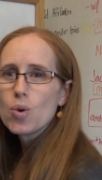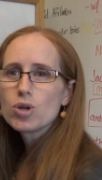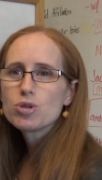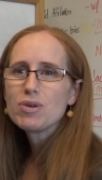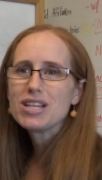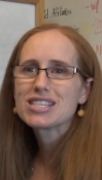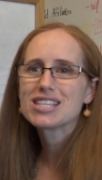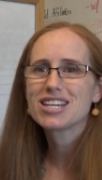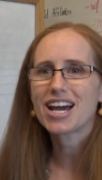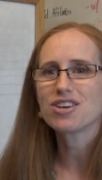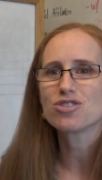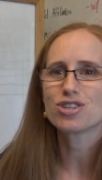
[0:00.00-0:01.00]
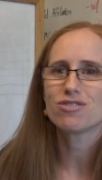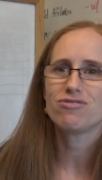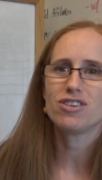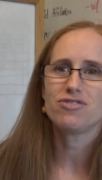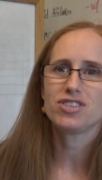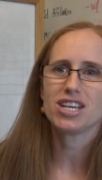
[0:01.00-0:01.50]
which means the nitrogen
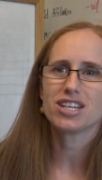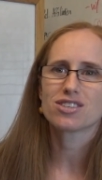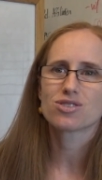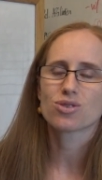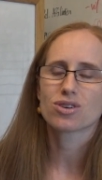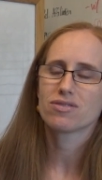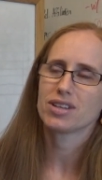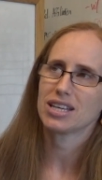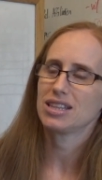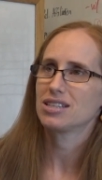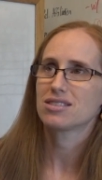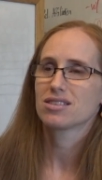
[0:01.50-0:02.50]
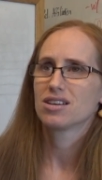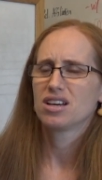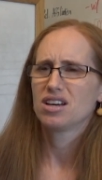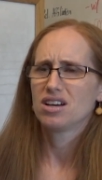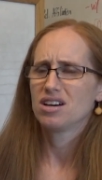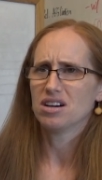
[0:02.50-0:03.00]
15 is sort of like this
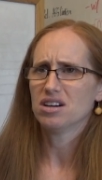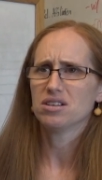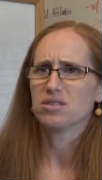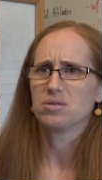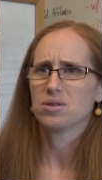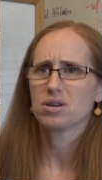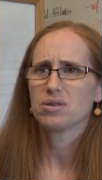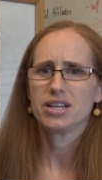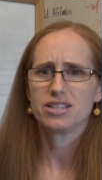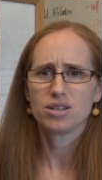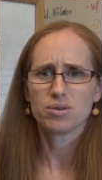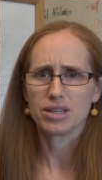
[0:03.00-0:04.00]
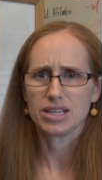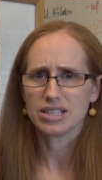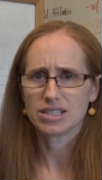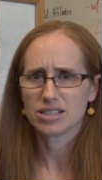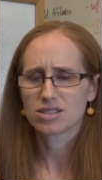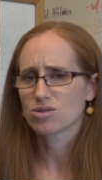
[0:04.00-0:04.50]
oh, what do I do with
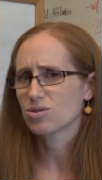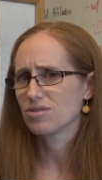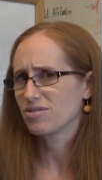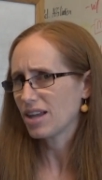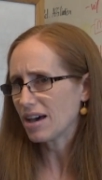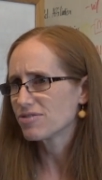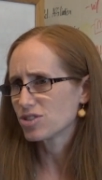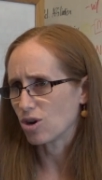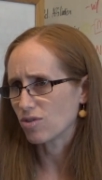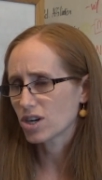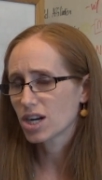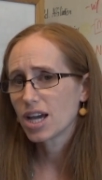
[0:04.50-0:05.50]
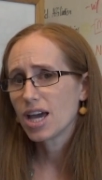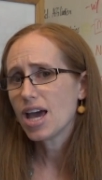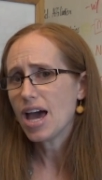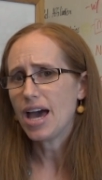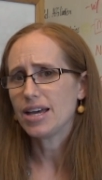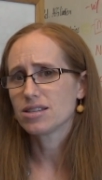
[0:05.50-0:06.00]
this? It's sort of leftover.
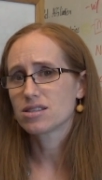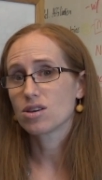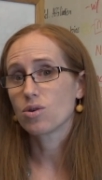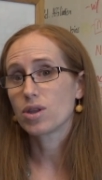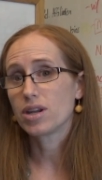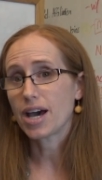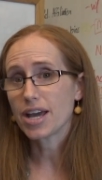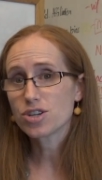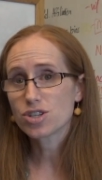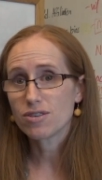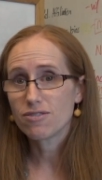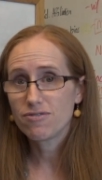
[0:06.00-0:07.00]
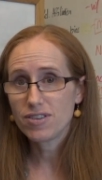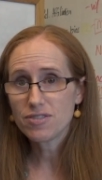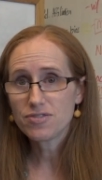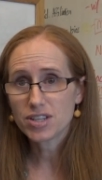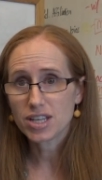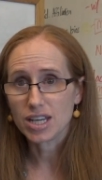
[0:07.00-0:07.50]
And so the nitrogen
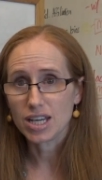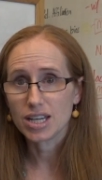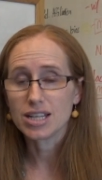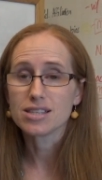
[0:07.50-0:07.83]
15